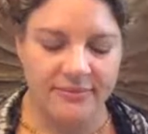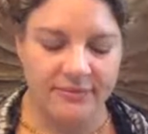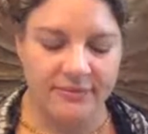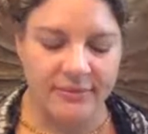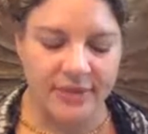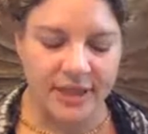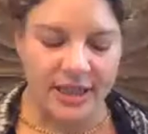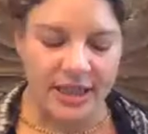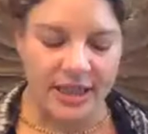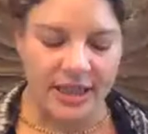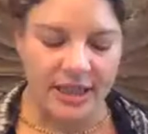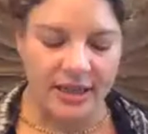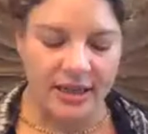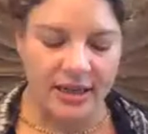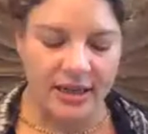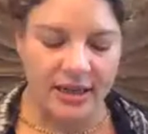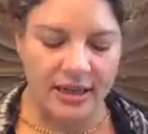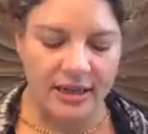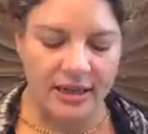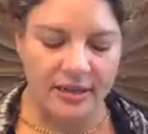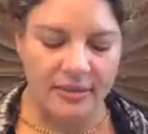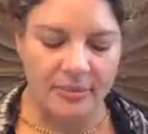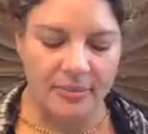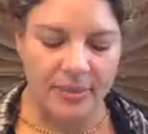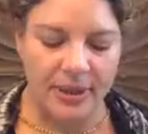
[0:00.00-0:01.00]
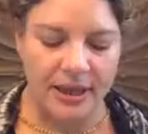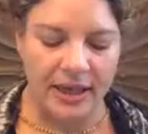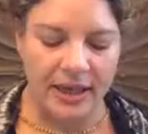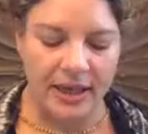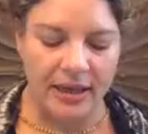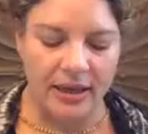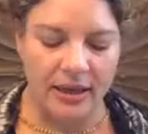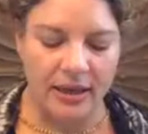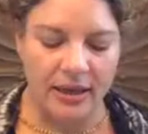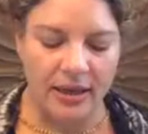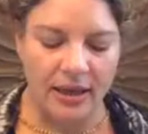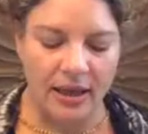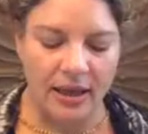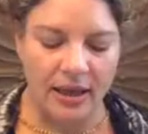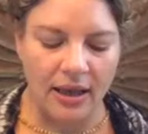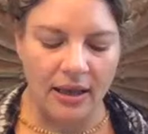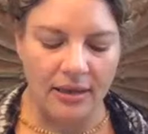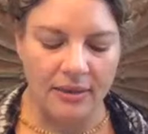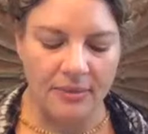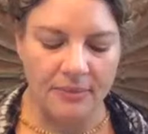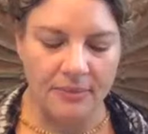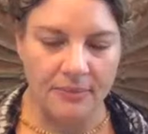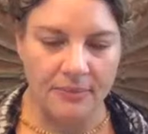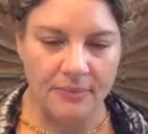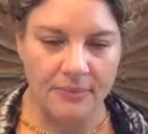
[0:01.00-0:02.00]
Ida and Pingala,
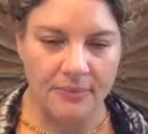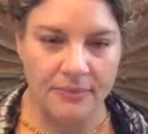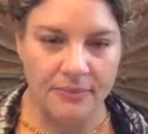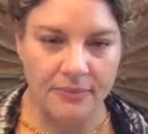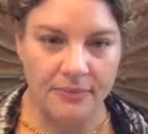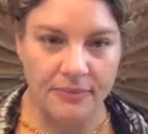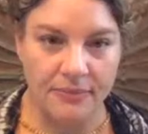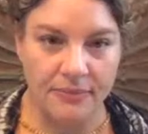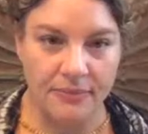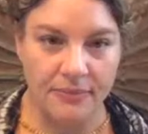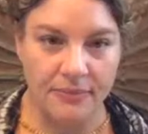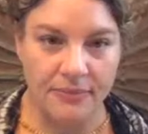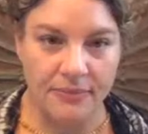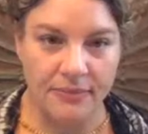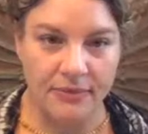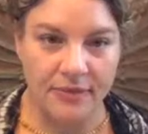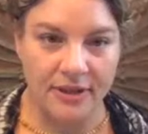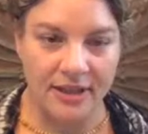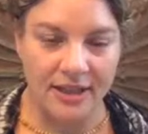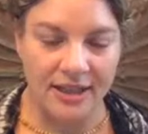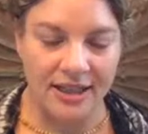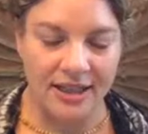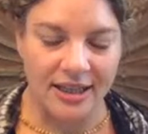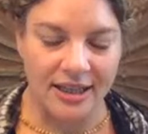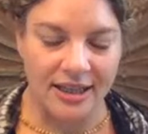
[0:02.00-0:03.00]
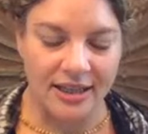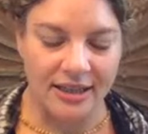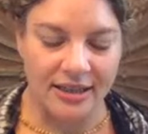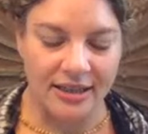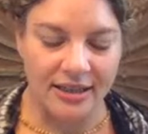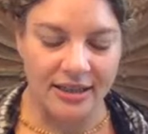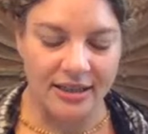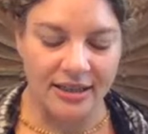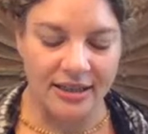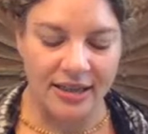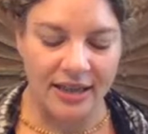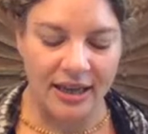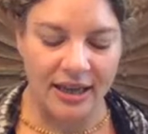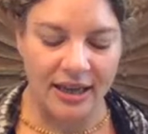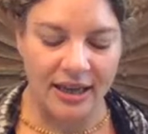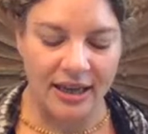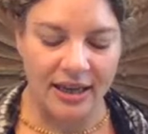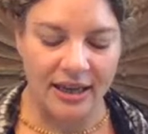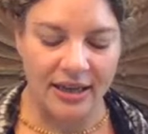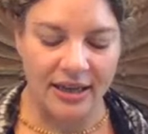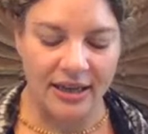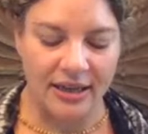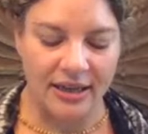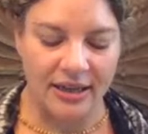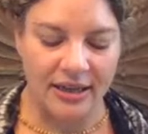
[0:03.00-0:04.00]
yin and
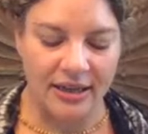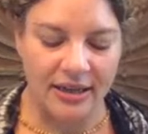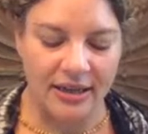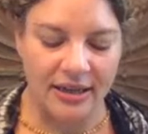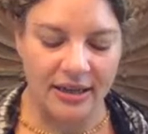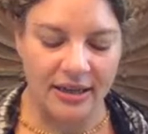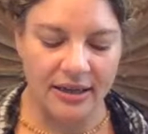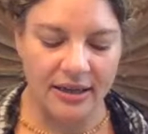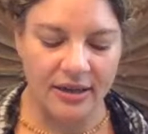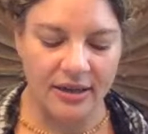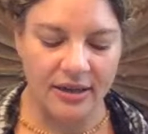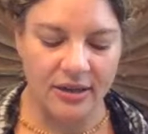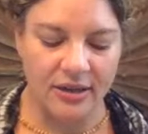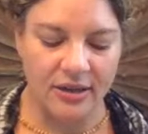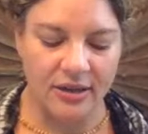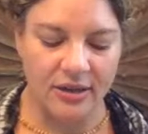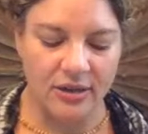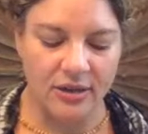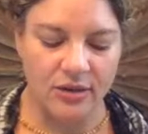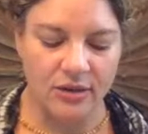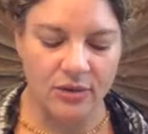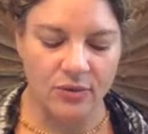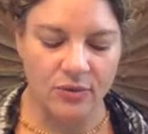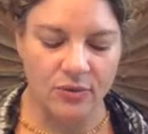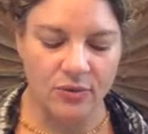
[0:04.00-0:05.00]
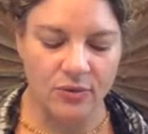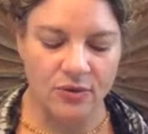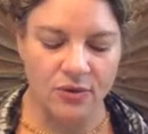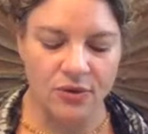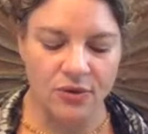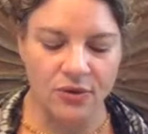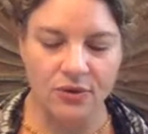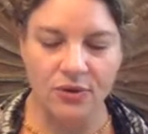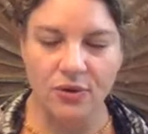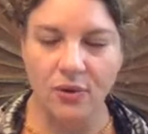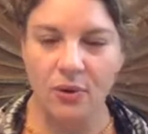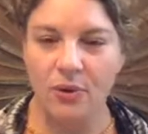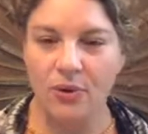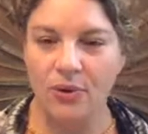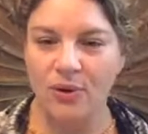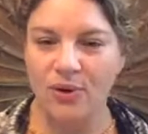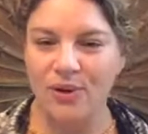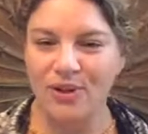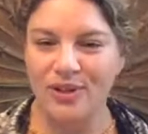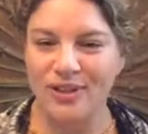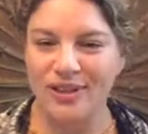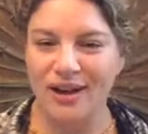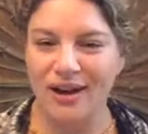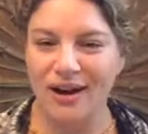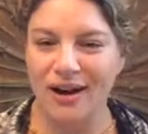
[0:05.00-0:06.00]
yang,
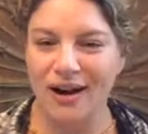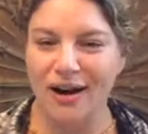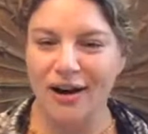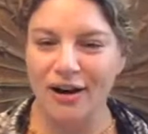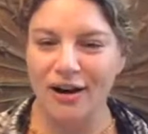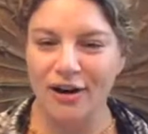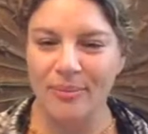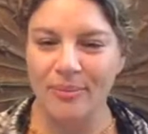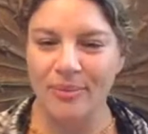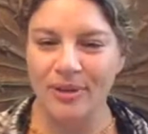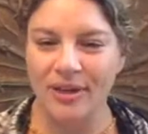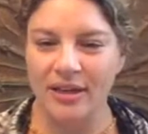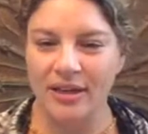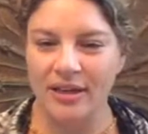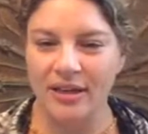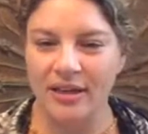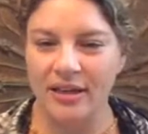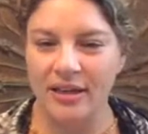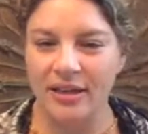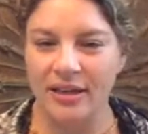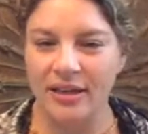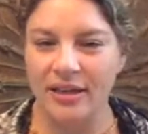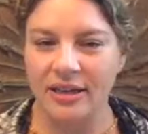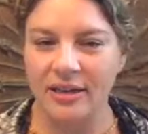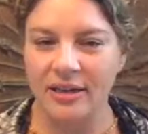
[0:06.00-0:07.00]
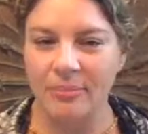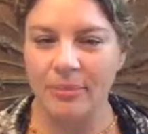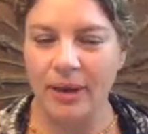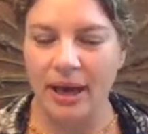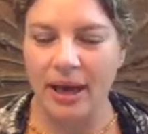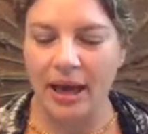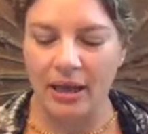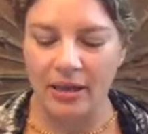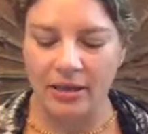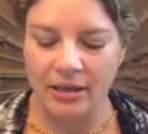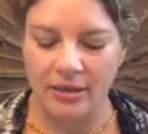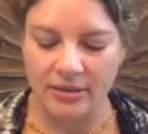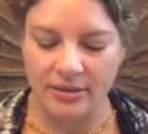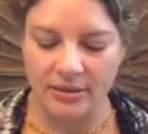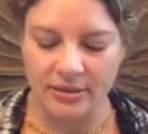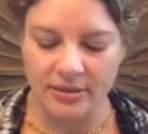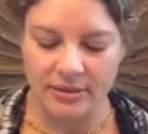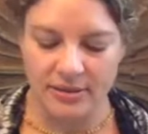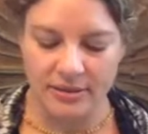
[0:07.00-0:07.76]
restored to harmony and balance.